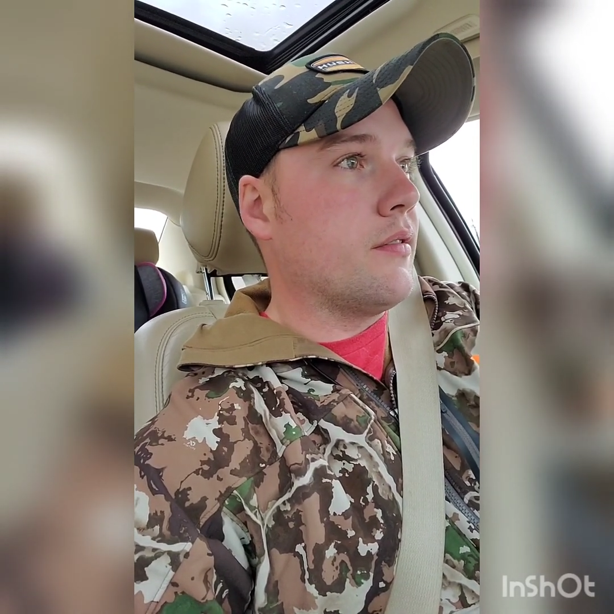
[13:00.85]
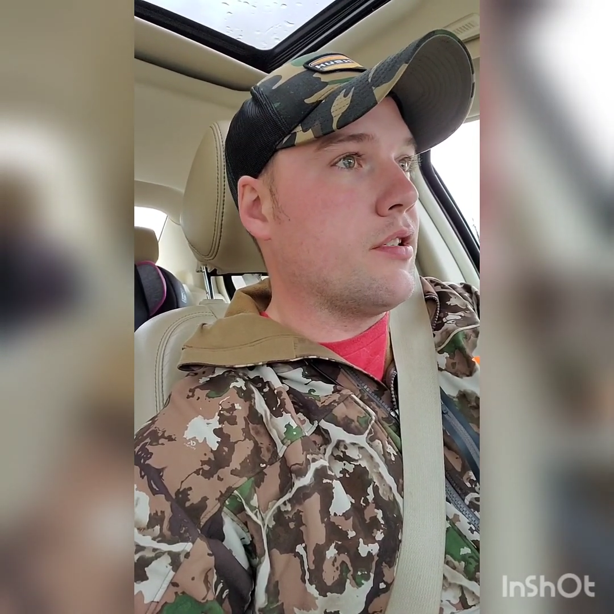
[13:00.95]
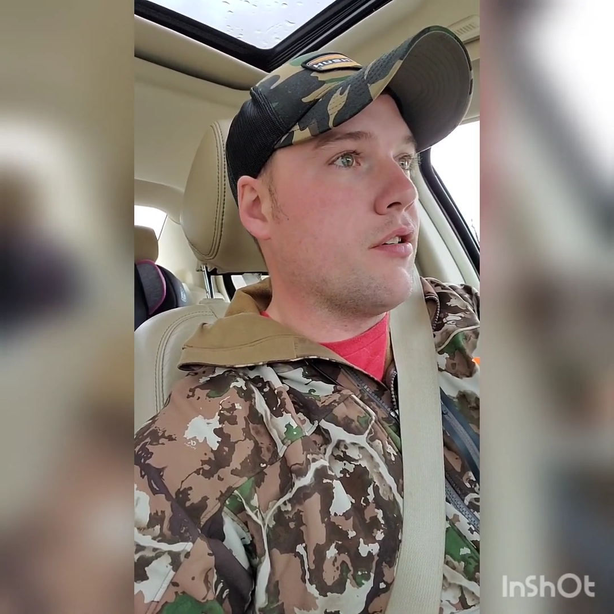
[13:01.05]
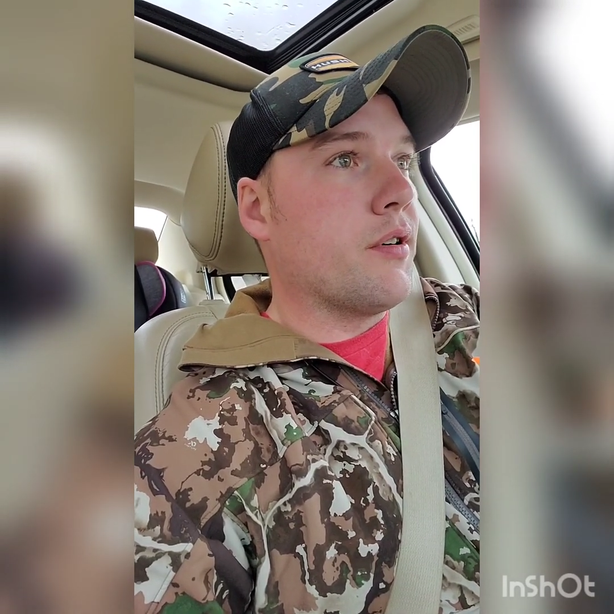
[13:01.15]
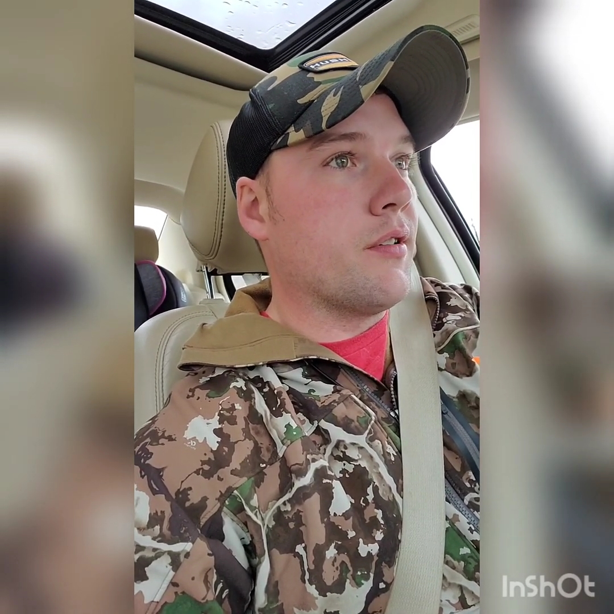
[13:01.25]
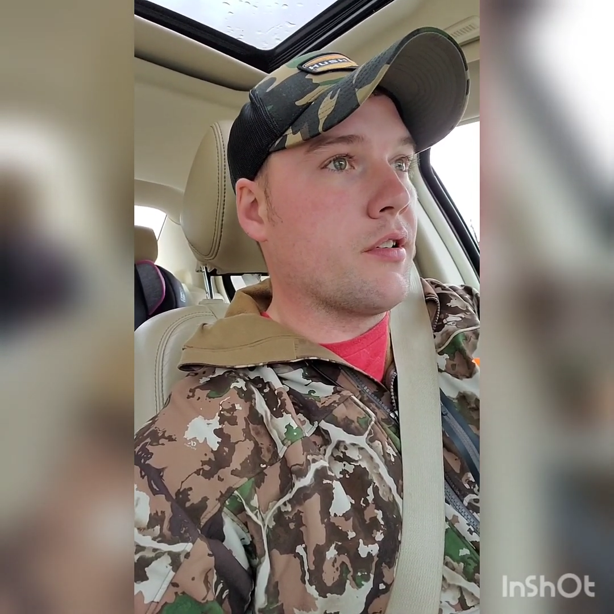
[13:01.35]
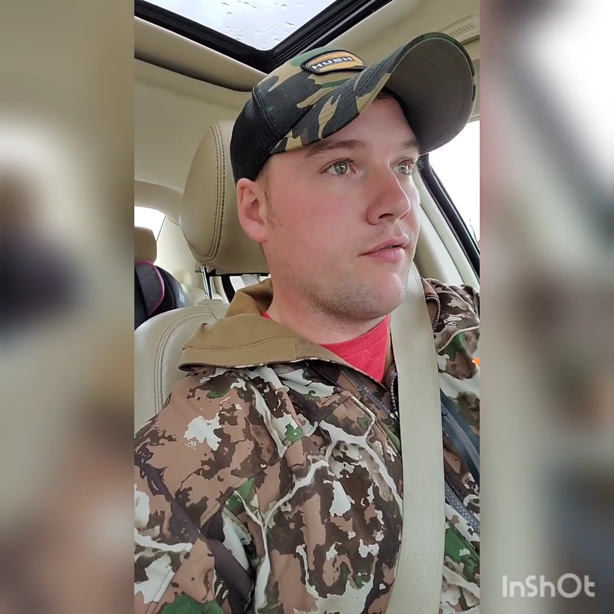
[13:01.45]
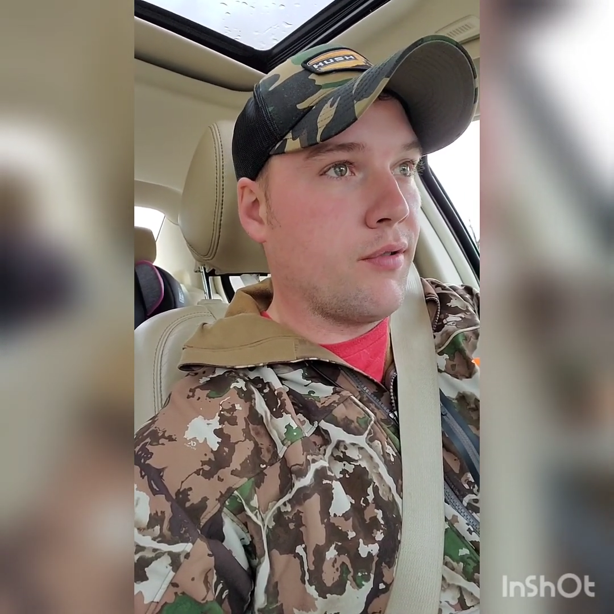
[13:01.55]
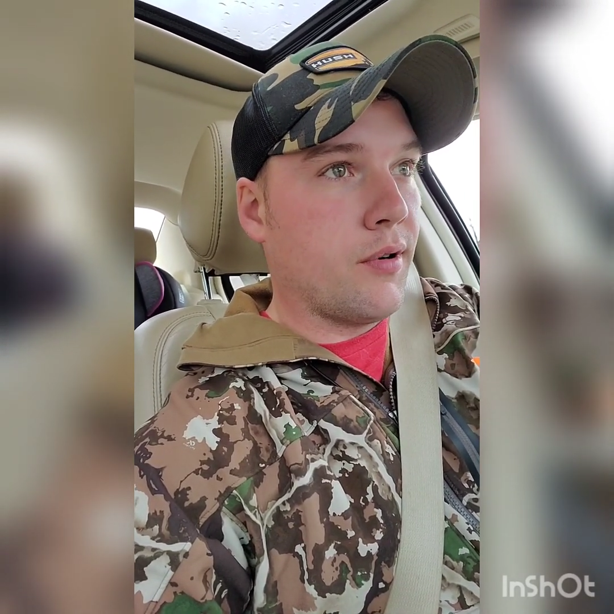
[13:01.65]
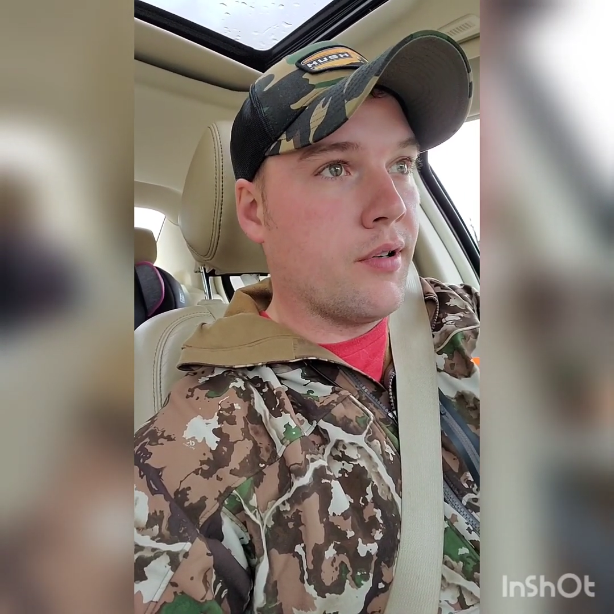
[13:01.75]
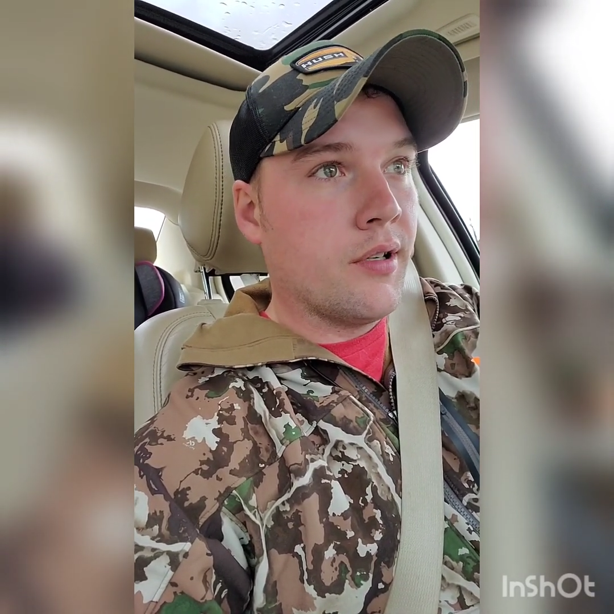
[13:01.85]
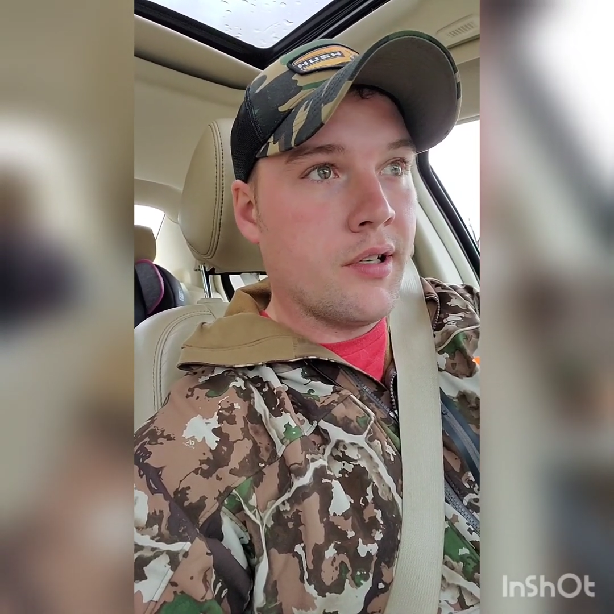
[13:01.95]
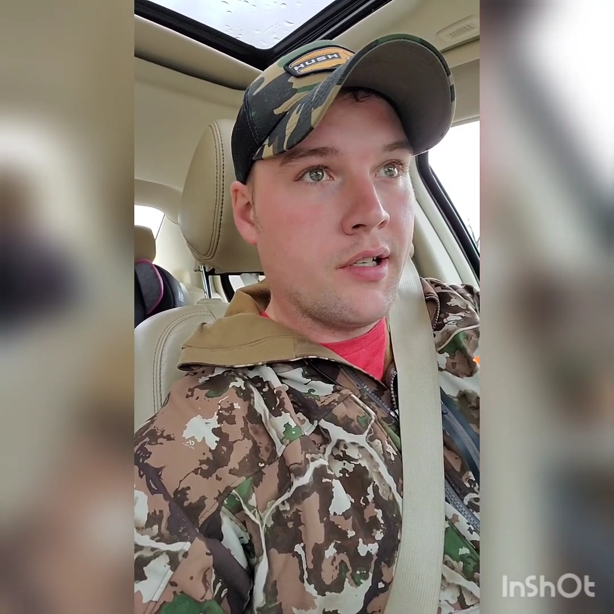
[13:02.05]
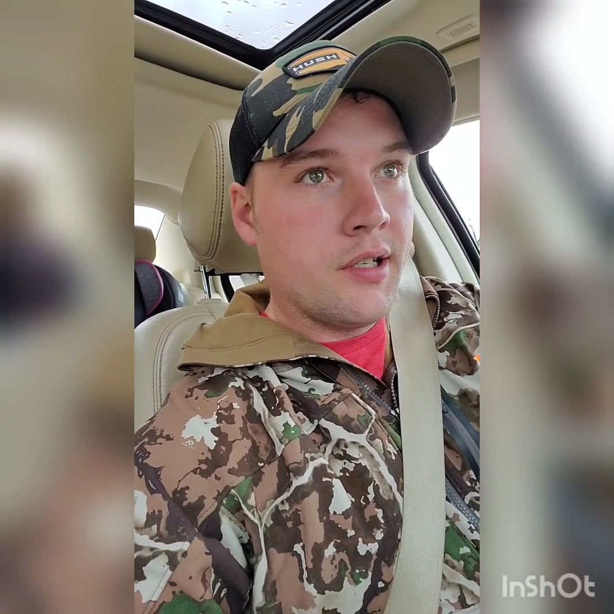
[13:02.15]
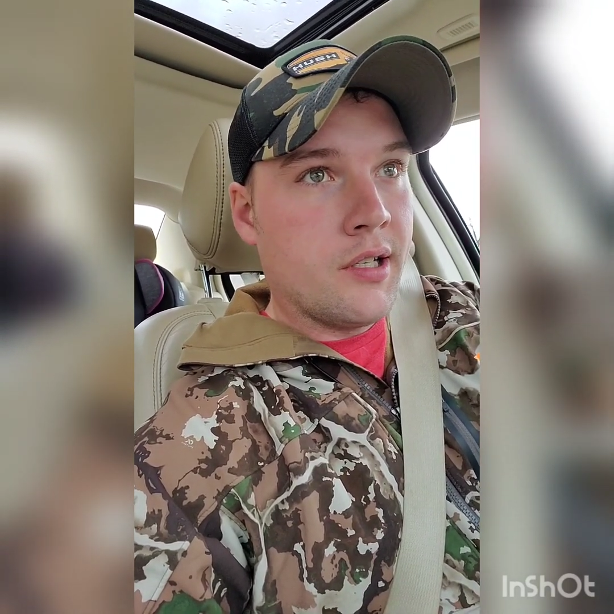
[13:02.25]
you know what you're looking for.
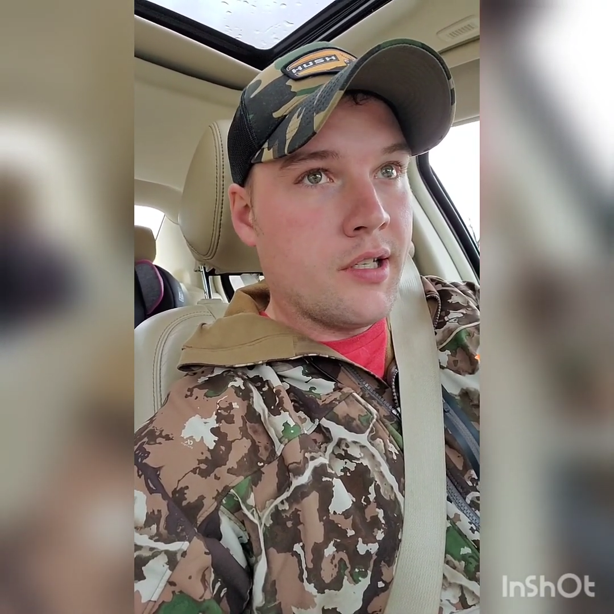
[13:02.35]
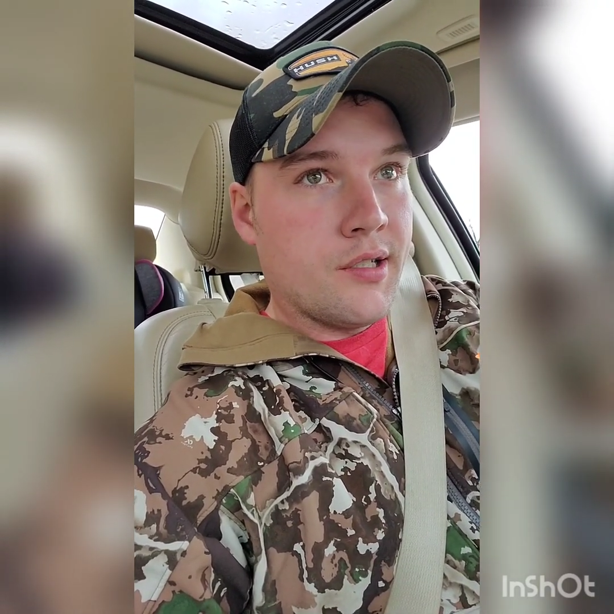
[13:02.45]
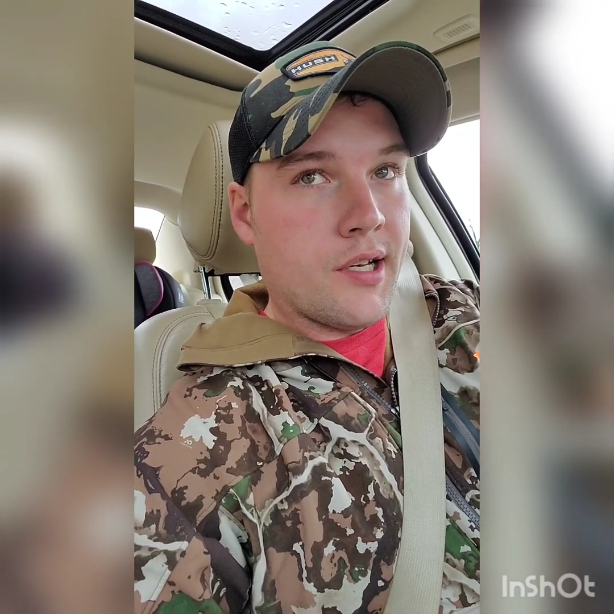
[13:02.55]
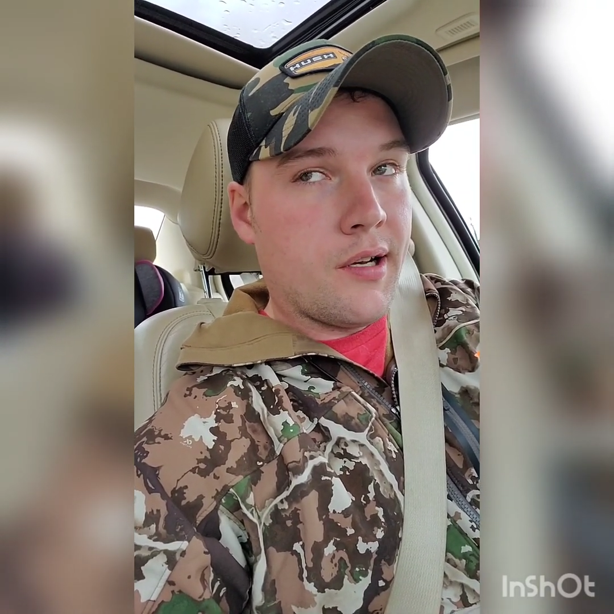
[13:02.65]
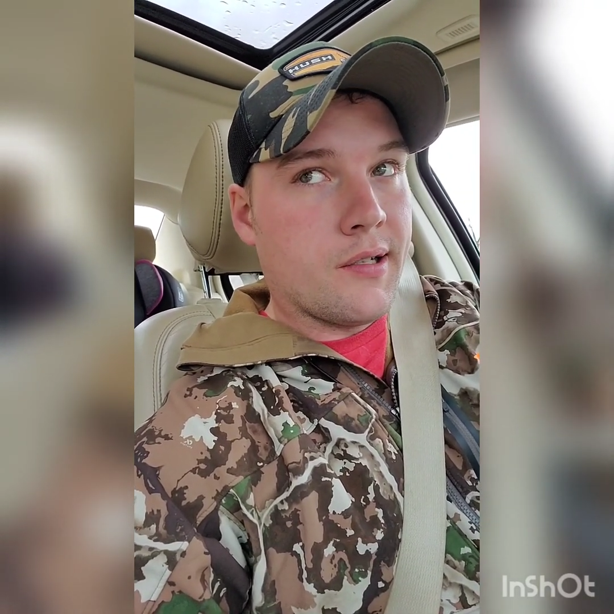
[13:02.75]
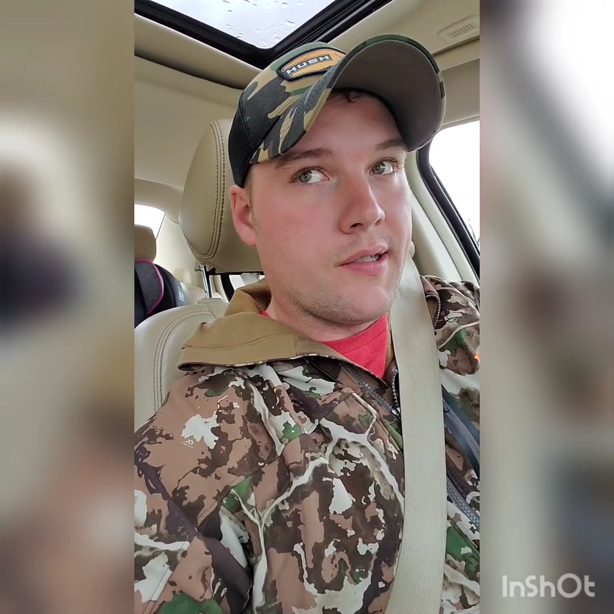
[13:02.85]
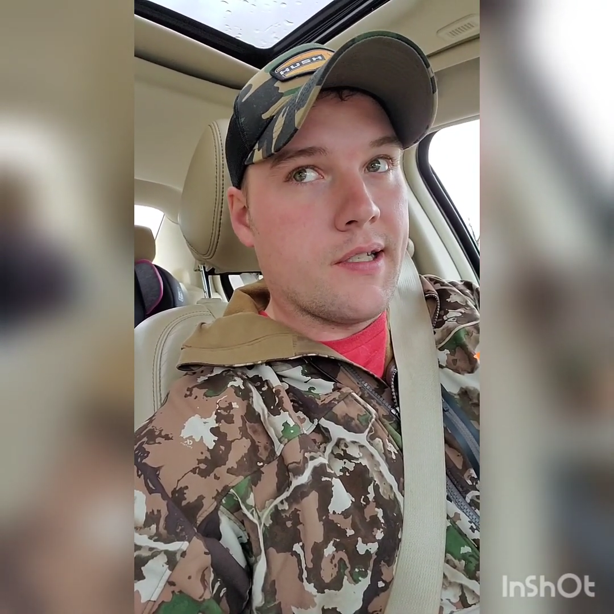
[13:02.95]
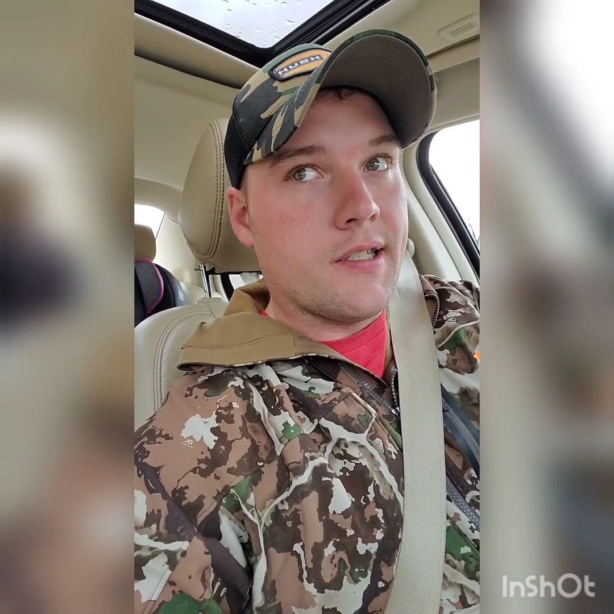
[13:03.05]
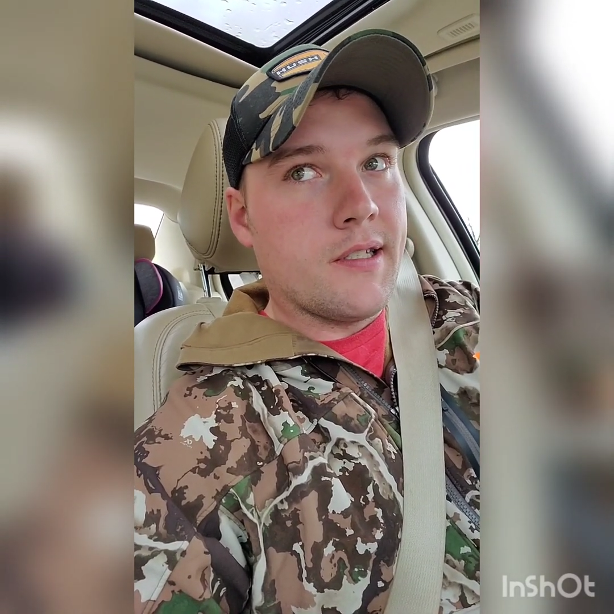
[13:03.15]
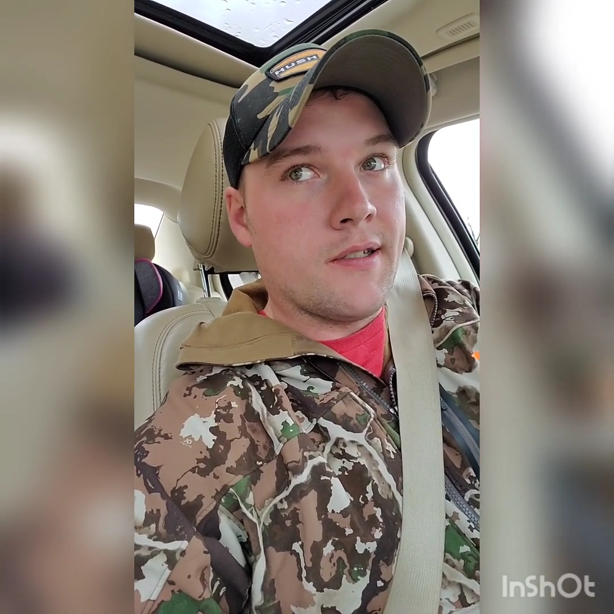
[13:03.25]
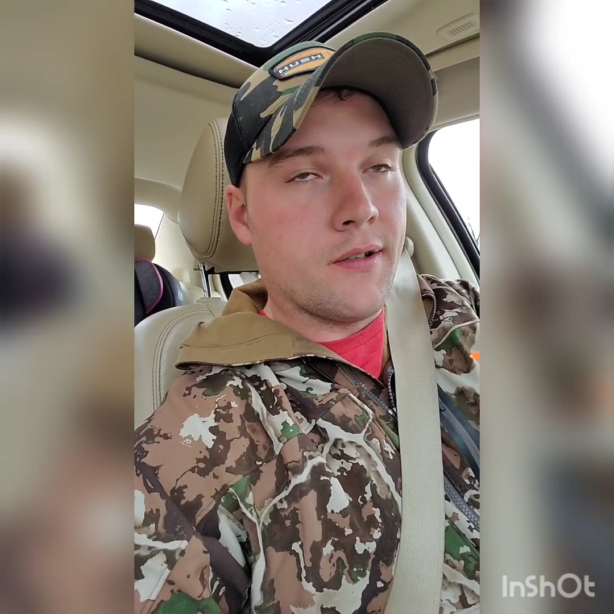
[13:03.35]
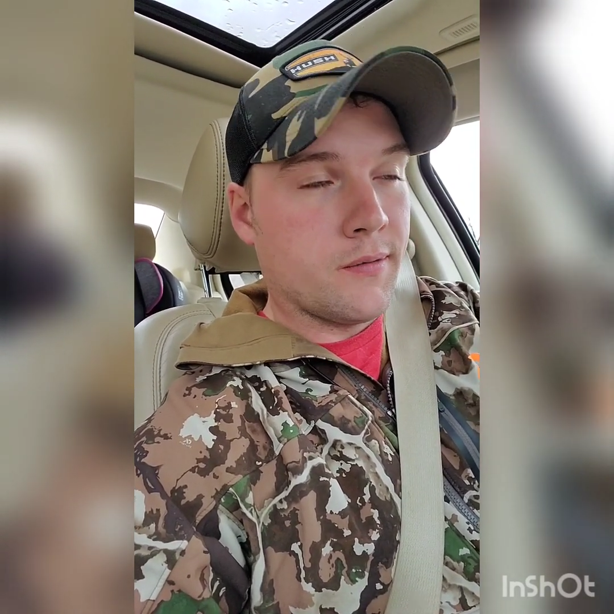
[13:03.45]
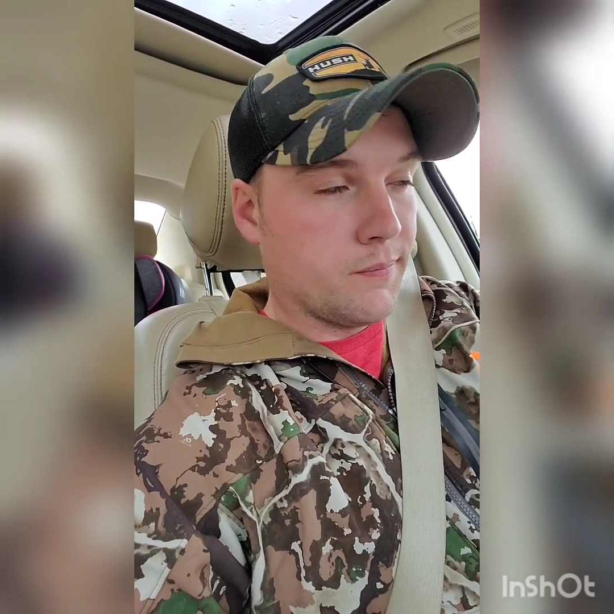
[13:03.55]
Shed hunting's easy, so